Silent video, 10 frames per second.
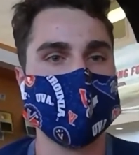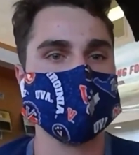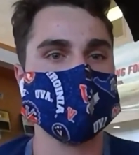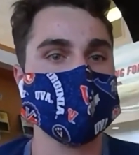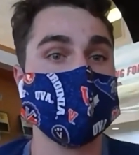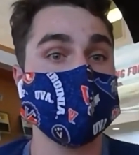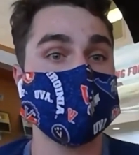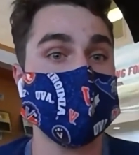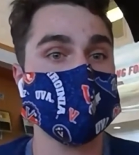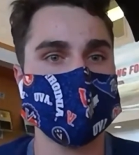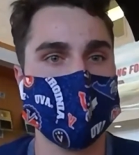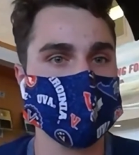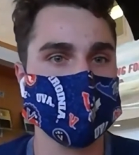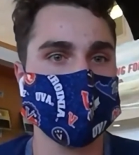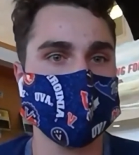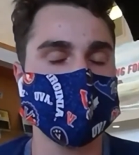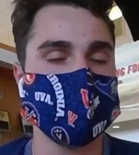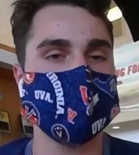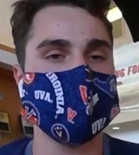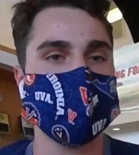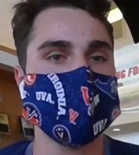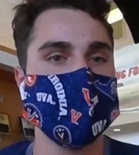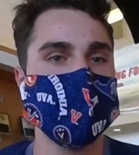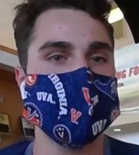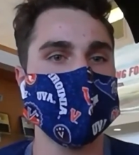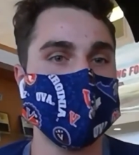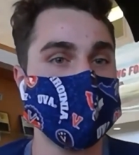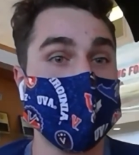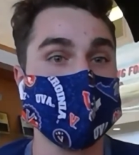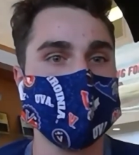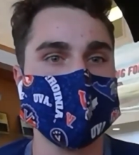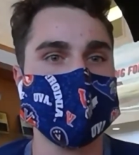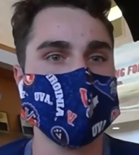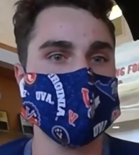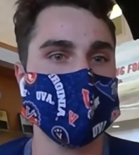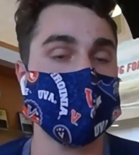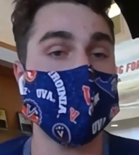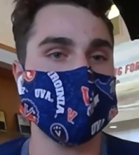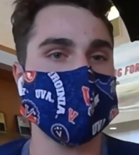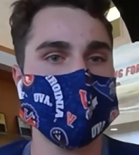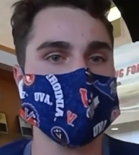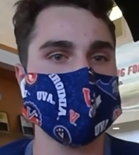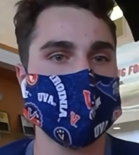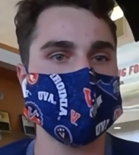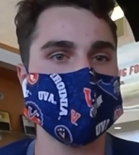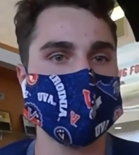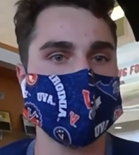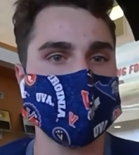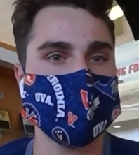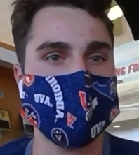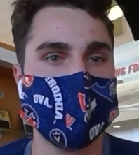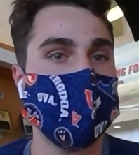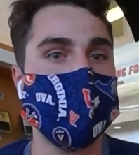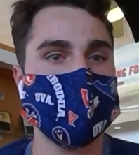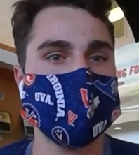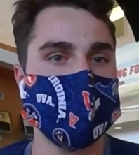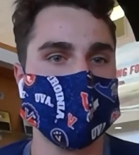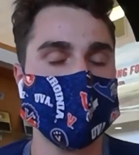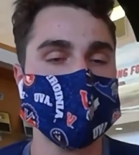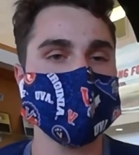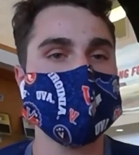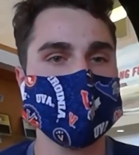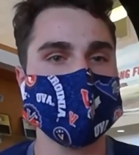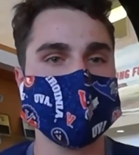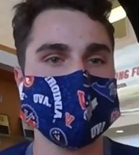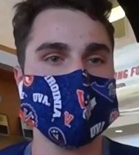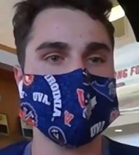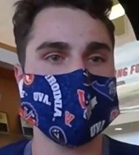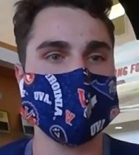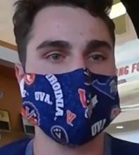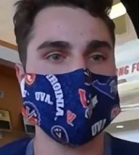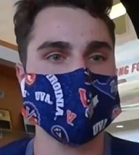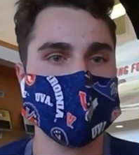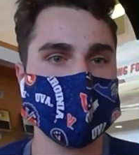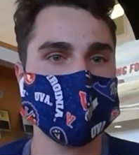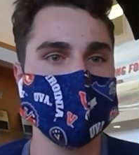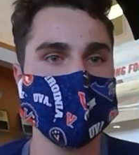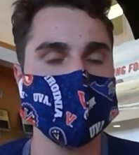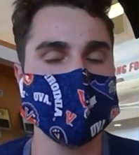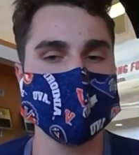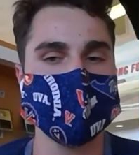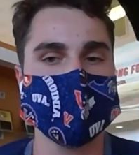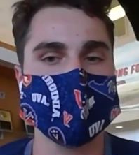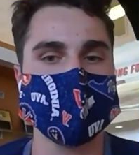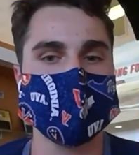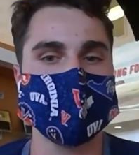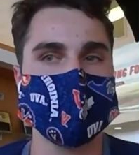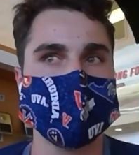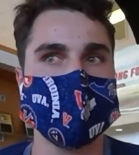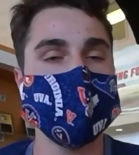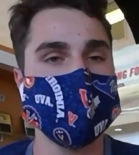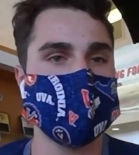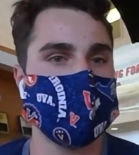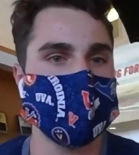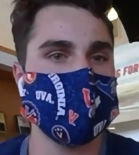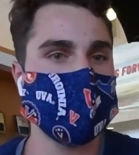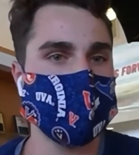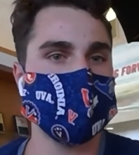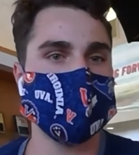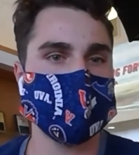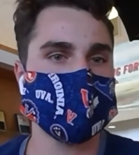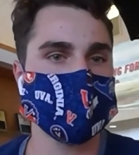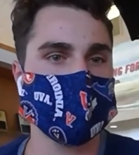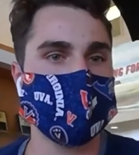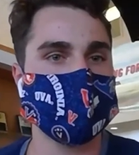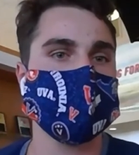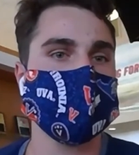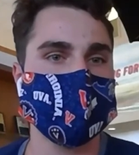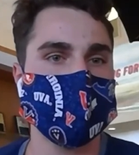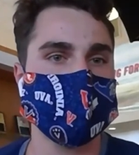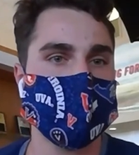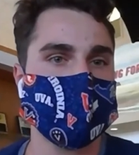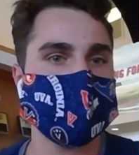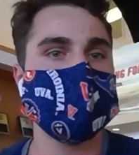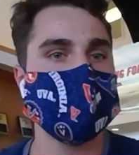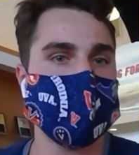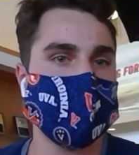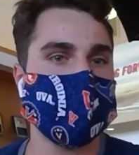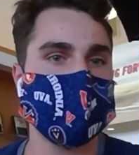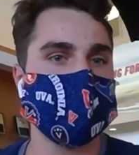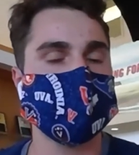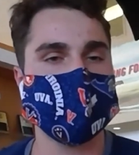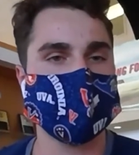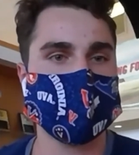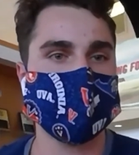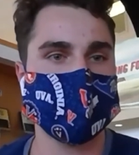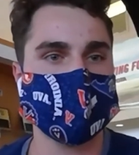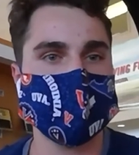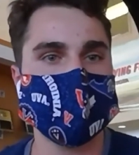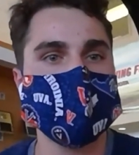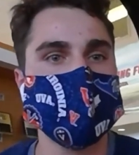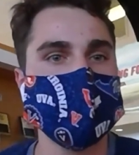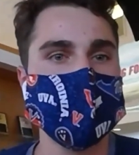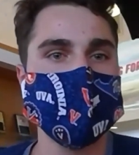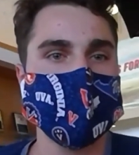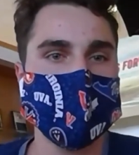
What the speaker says: manufacturers that are based in Mexico, you know, like in that kind of context, I'm a racial minority, and it's important for me to realize like who the individuals I'm working with, like who they are and where they're coming from.